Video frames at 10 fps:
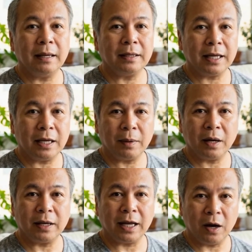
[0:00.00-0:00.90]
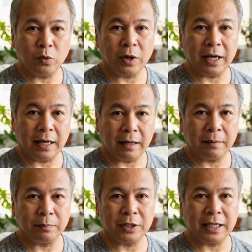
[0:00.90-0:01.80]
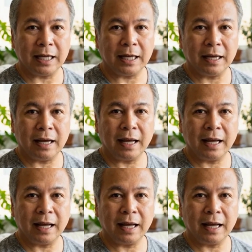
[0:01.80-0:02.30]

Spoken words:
think about airway, bleeding,